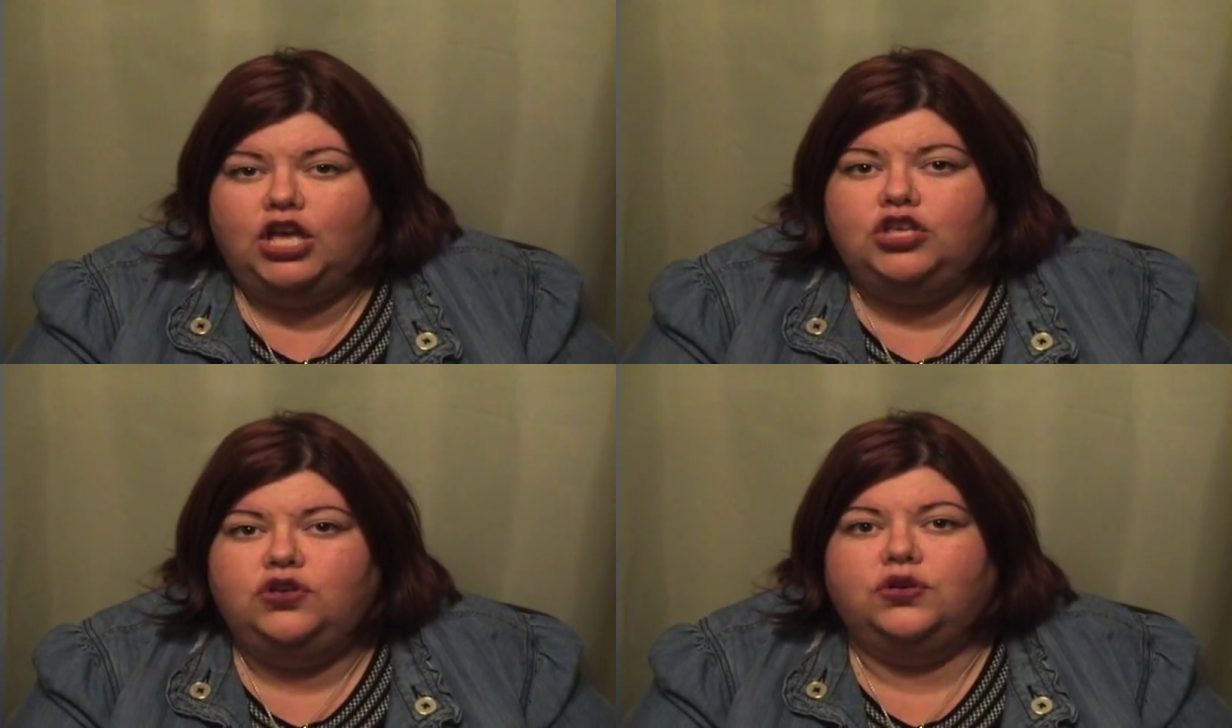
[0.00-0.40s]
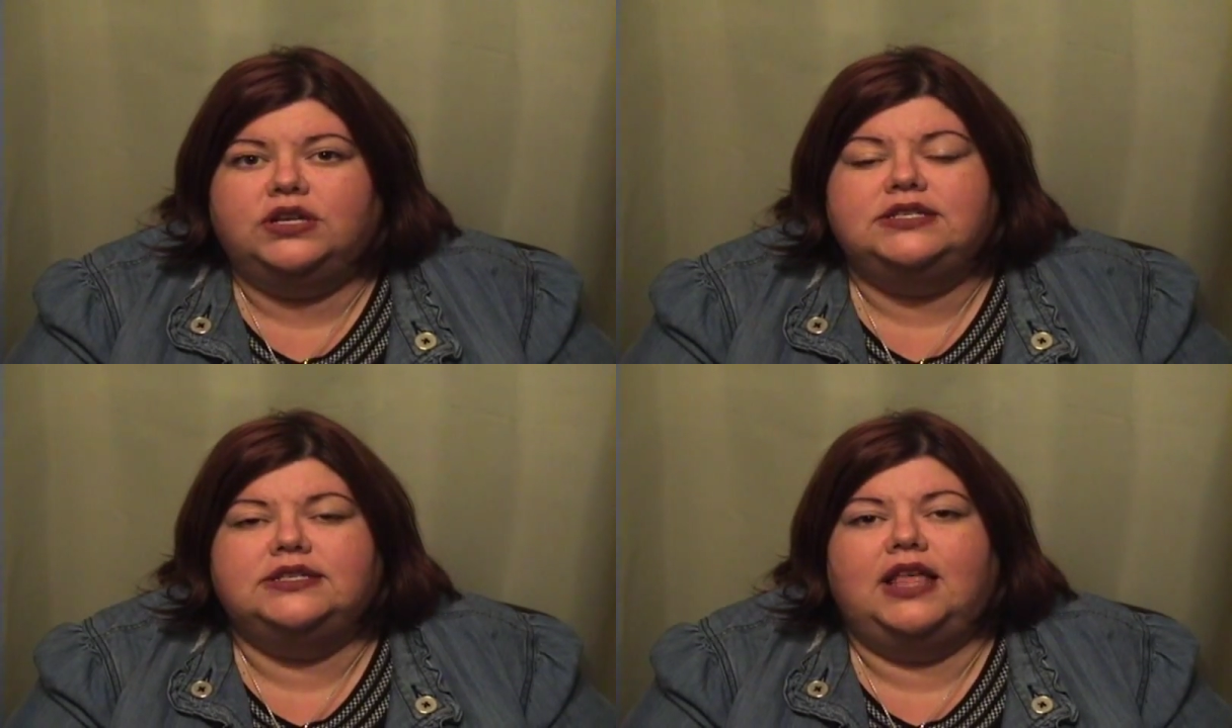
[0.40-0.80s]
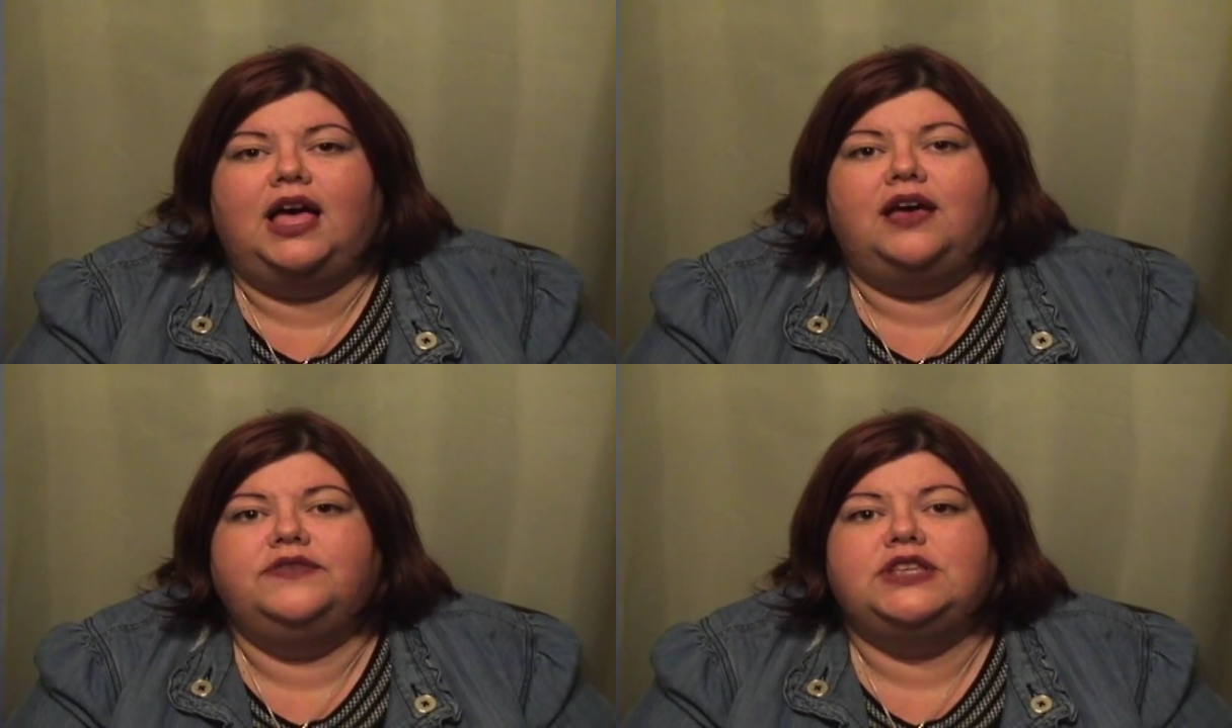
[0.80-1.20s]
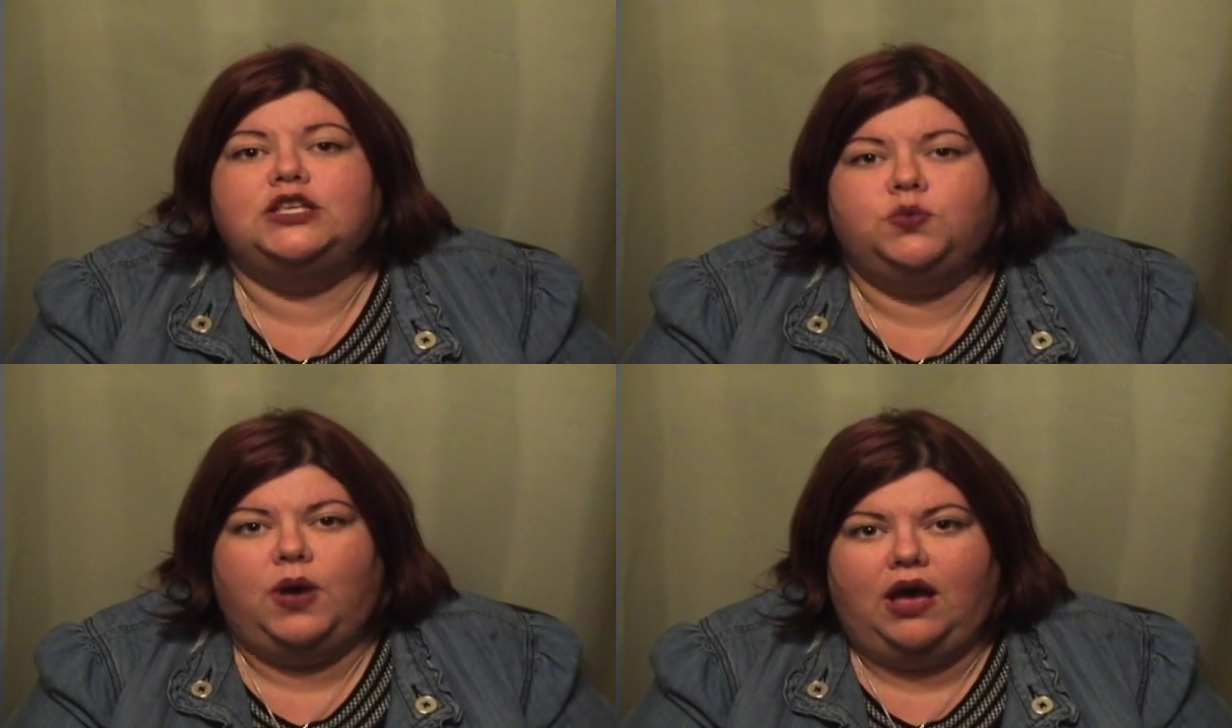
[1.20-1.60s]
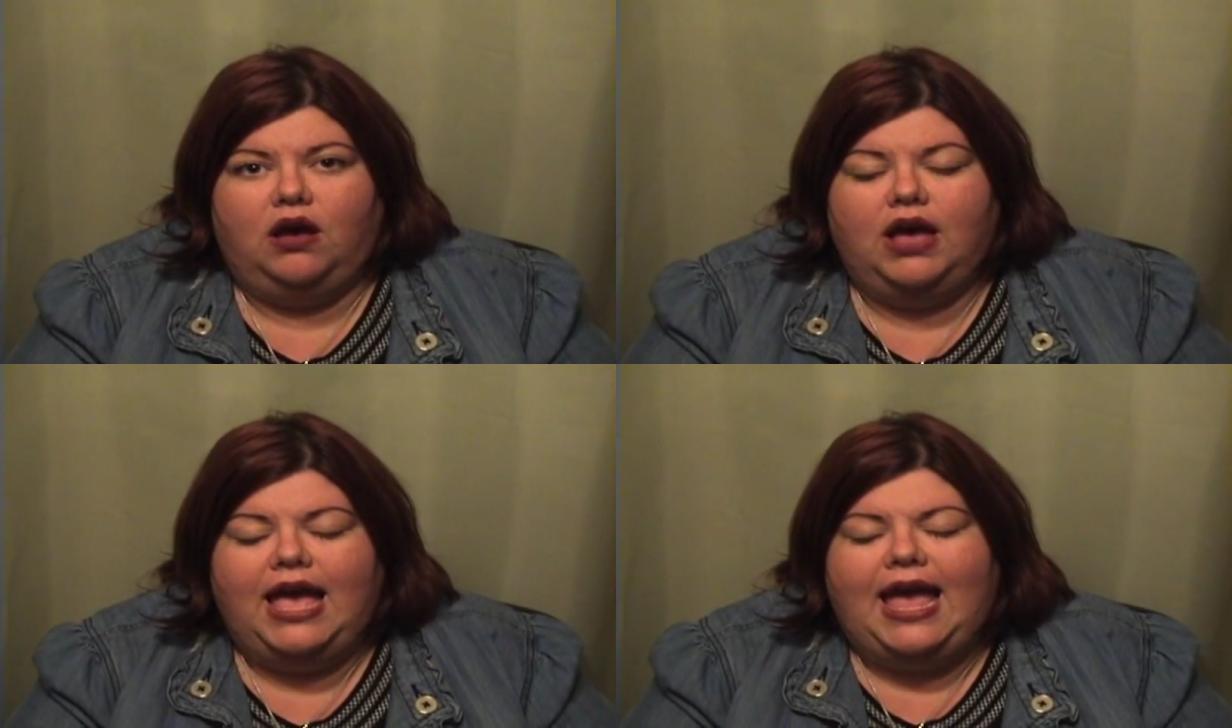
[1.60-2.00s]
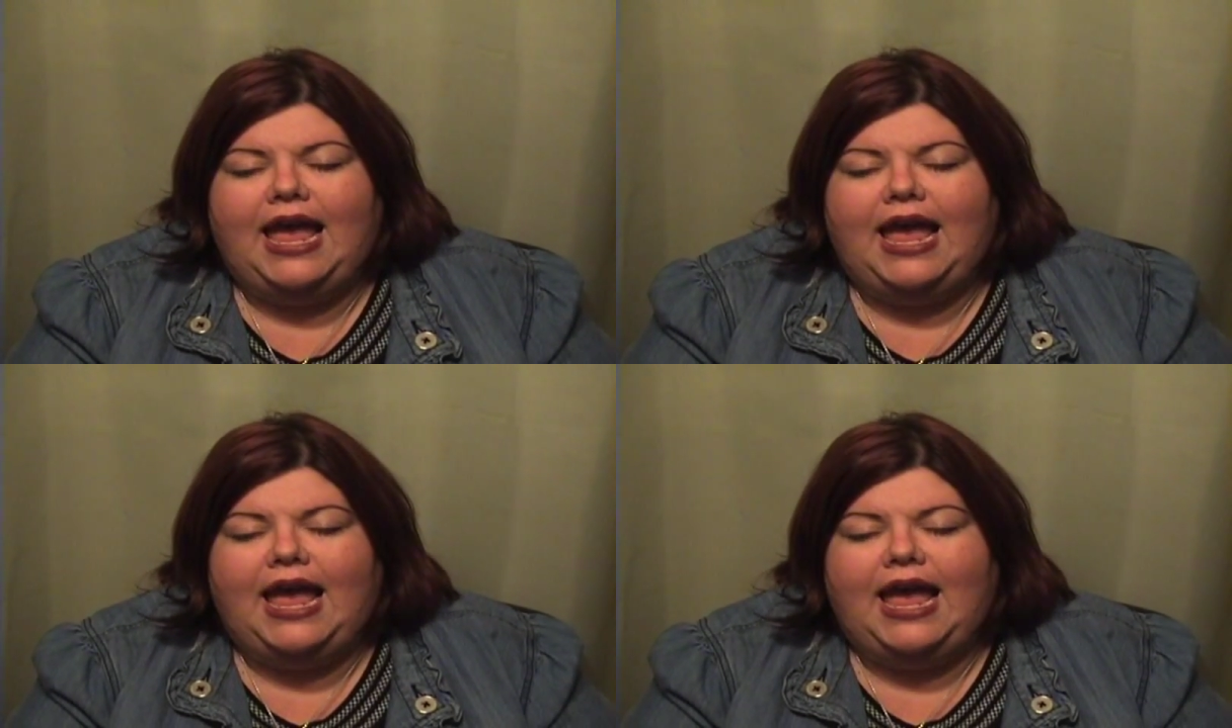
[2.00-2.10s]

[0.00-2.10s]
Yugoslavs as well.